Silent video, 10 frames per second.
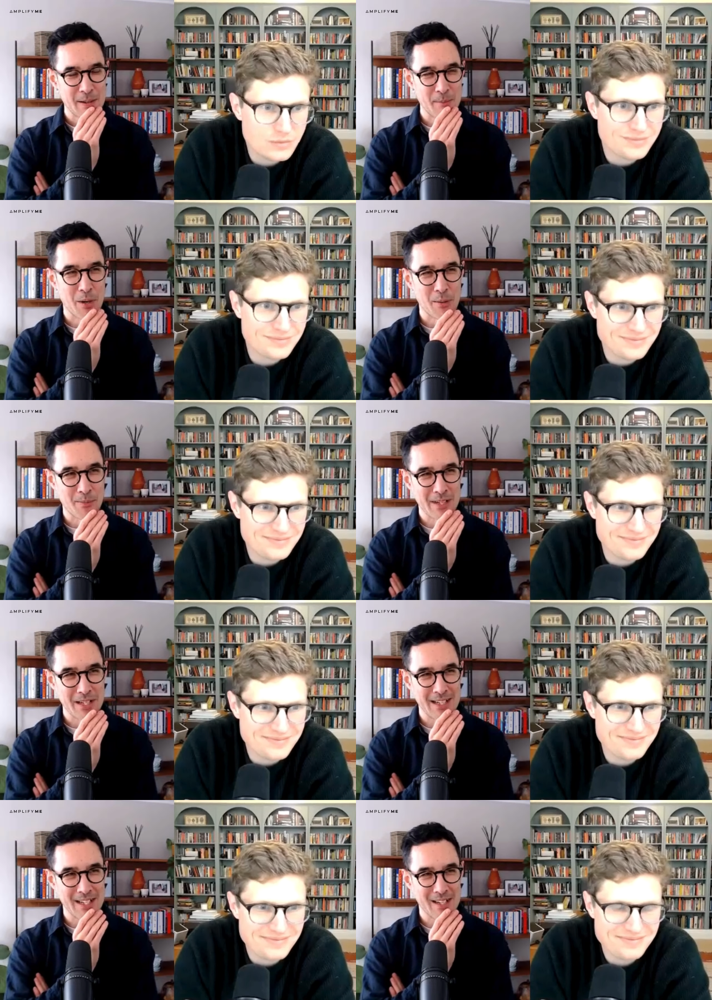Speaker 1: and
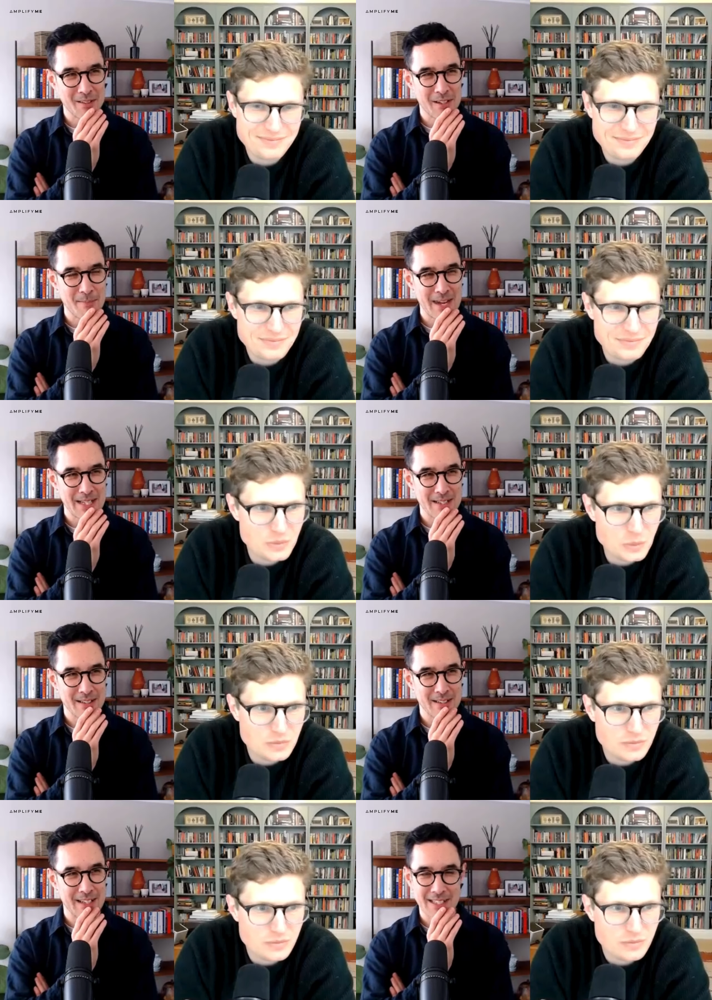probably you'll end up going back
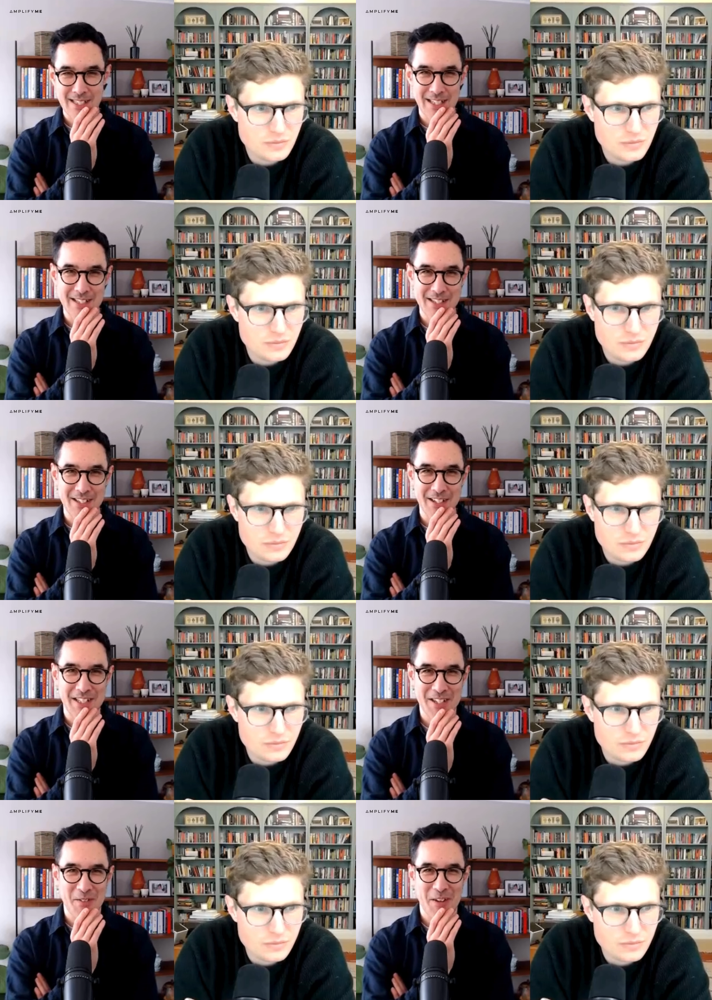to like Sky
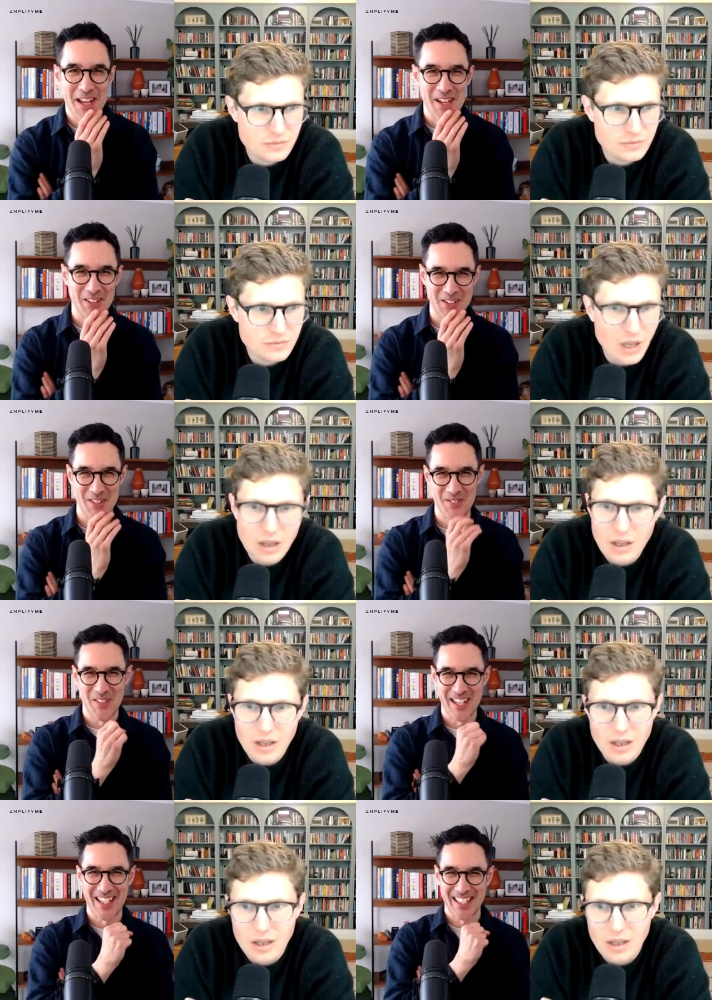Sky T V or
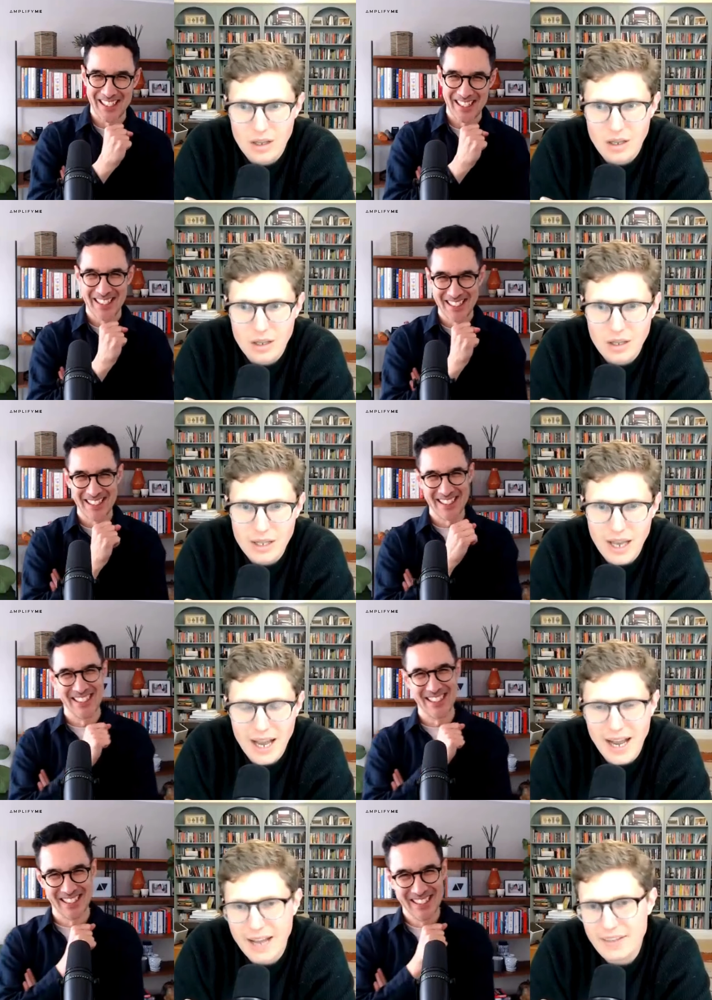something.
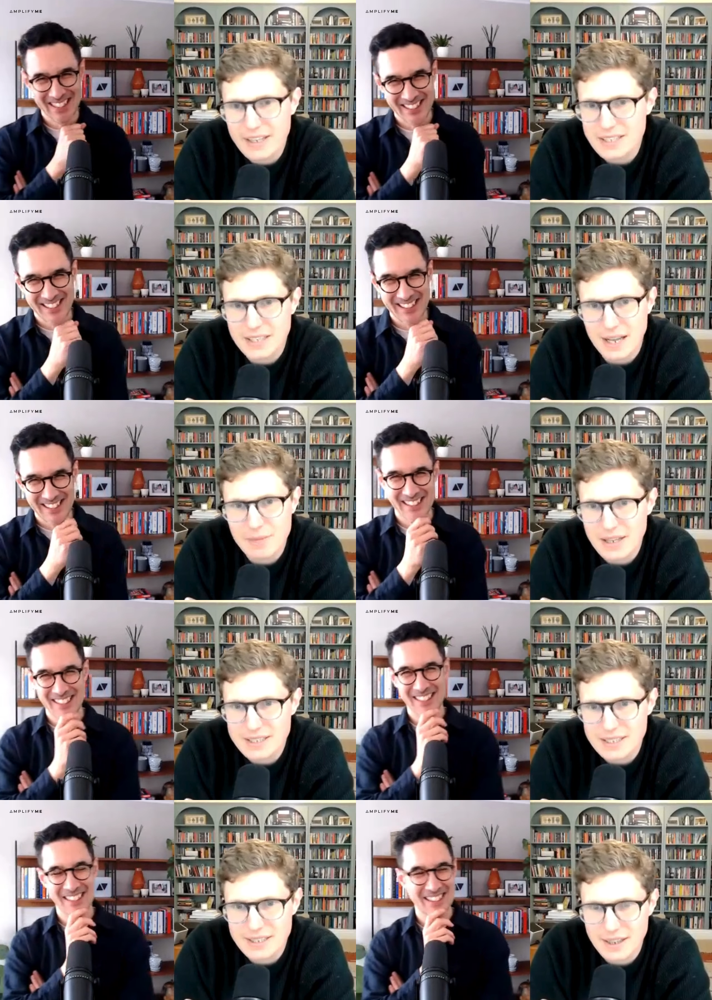
Speaker 2: Yeah, and this is, I
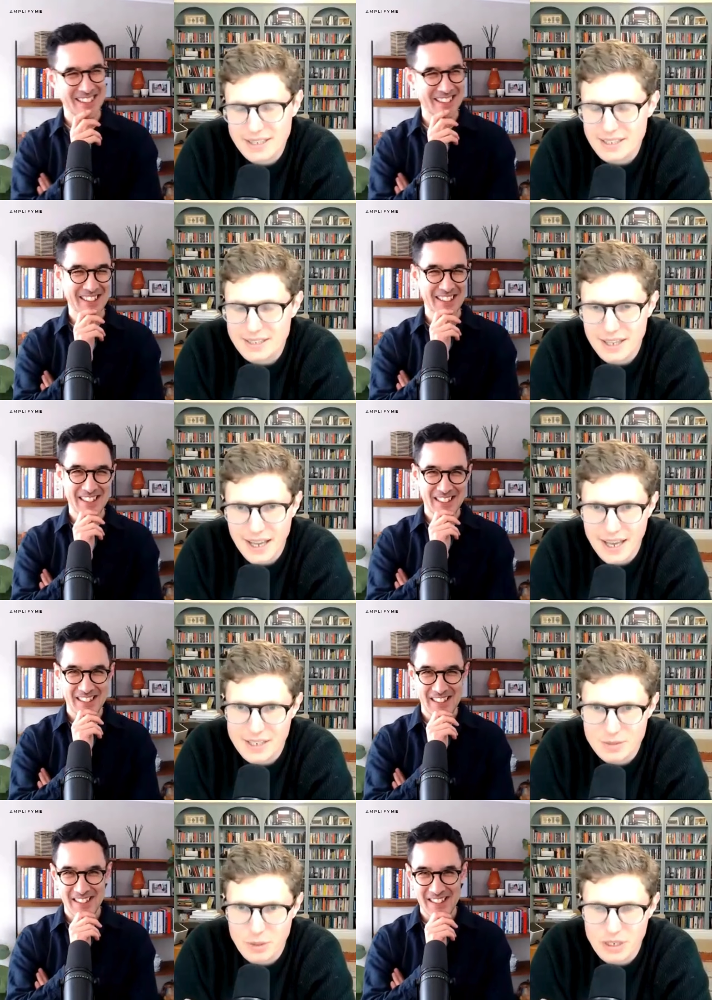mean, this is this is the
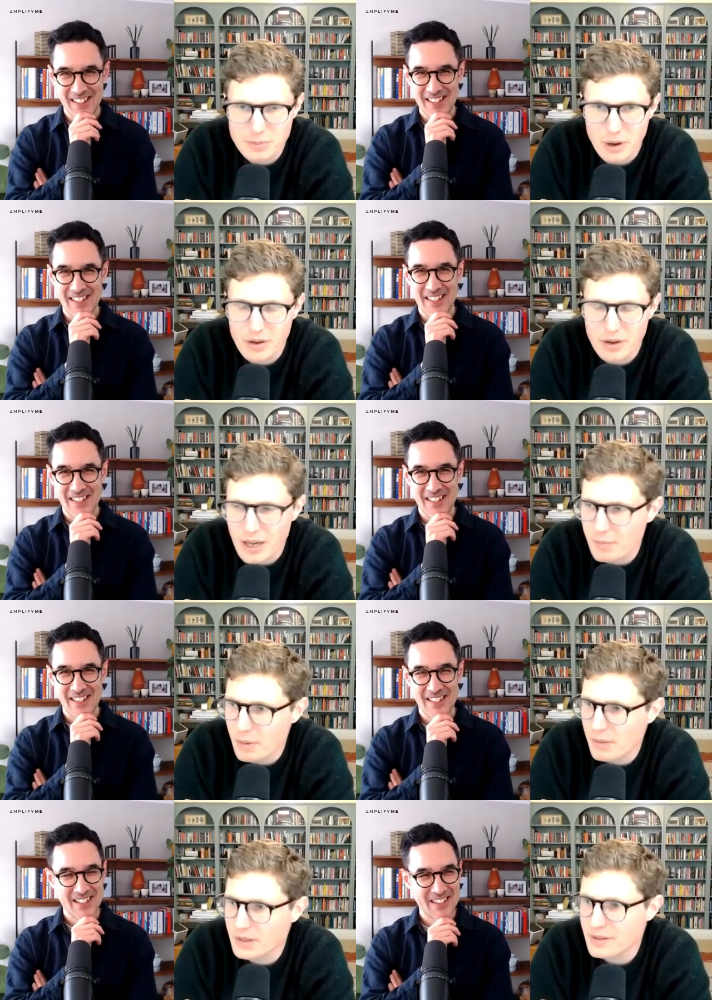case. We spoke
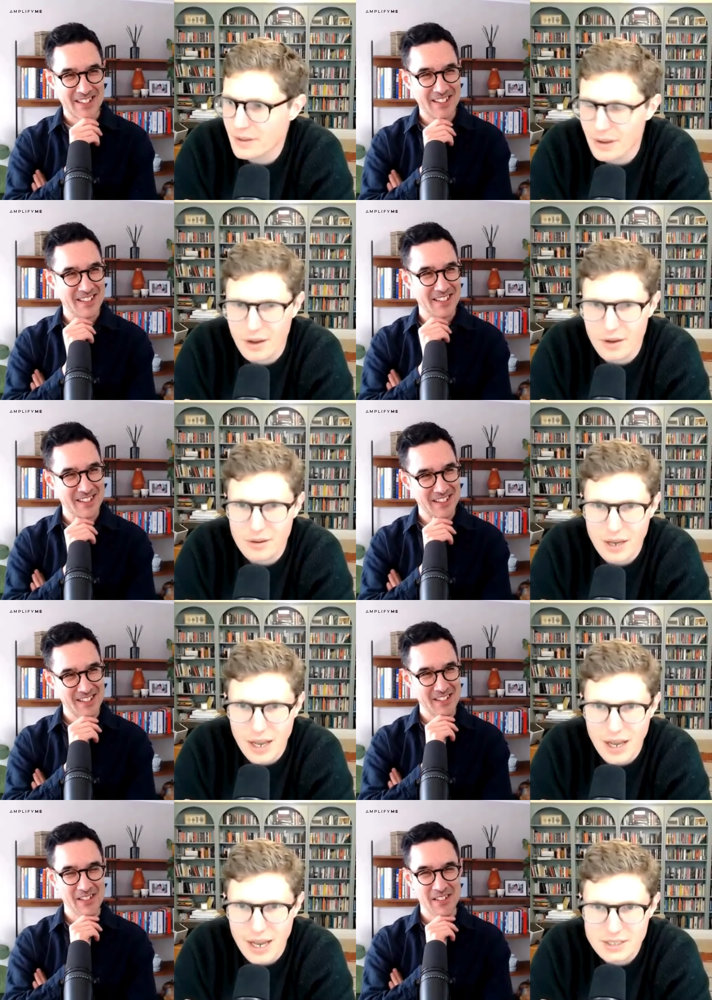a couple of months
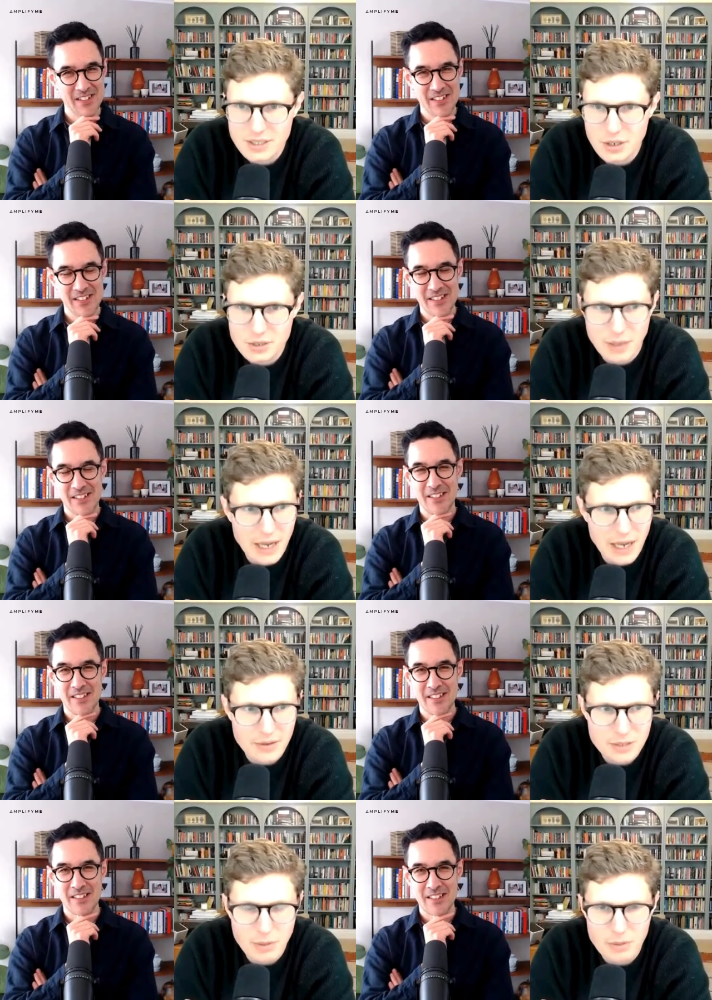ago. Uh, excuse
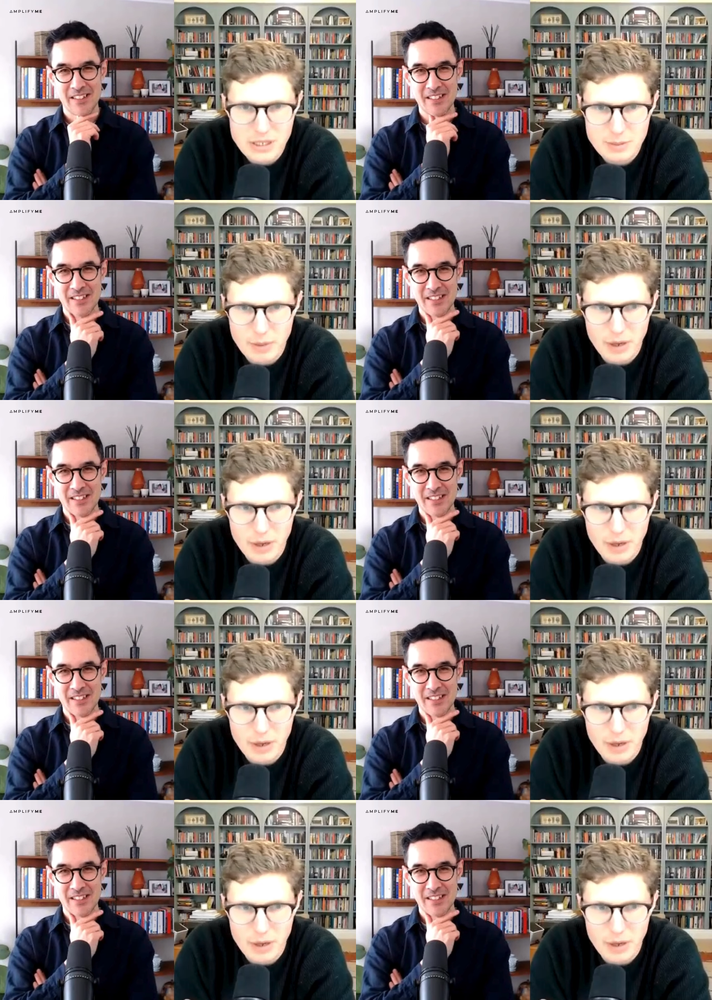my language, but we